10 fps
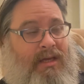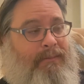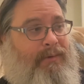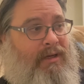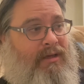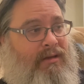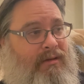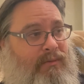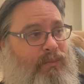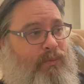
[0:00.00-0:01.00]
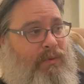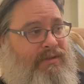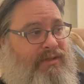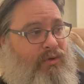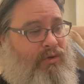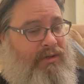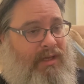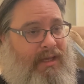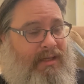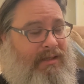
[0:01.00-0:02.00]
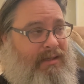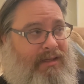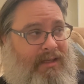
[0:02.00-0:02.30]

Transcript: But what's it called? And